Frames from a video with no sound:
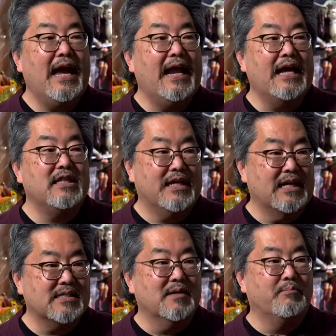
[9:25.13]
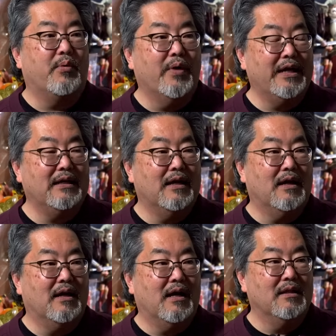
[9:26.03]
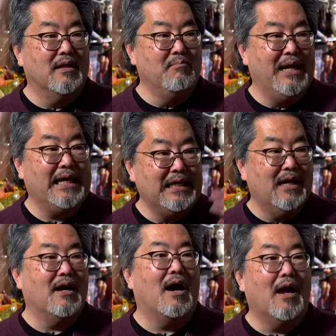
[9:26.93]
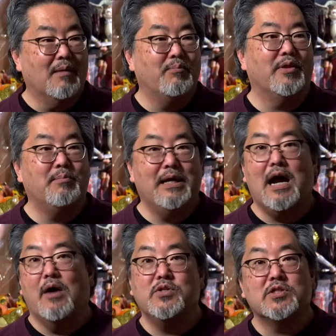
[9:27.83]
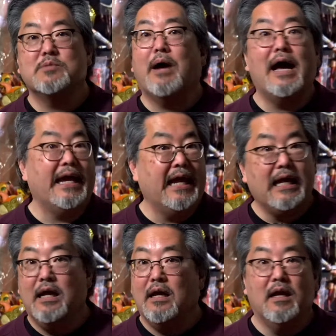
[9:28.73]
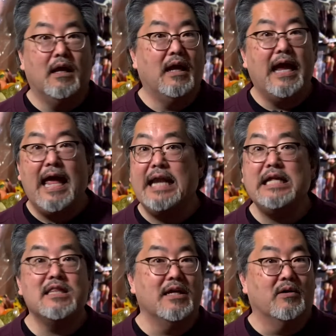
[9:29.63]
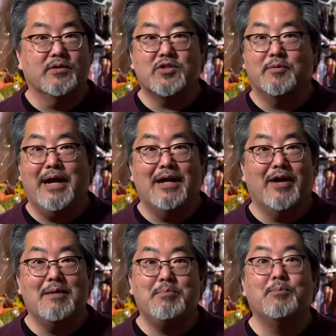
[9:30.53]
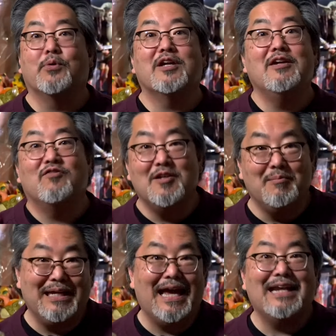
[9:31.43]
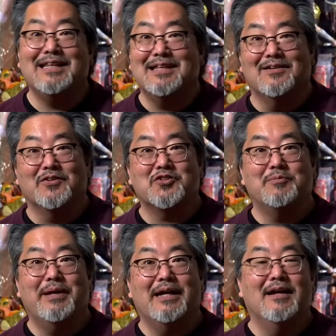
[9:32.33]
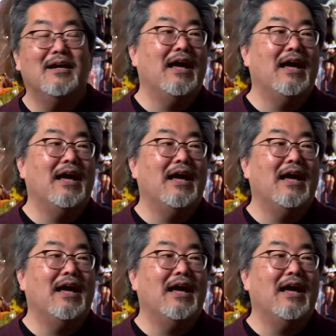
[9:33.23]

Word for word: And I think at some point, the mania caught up with me and I was just buying anything Ultraman, right? People are gifting me anything Ultraman.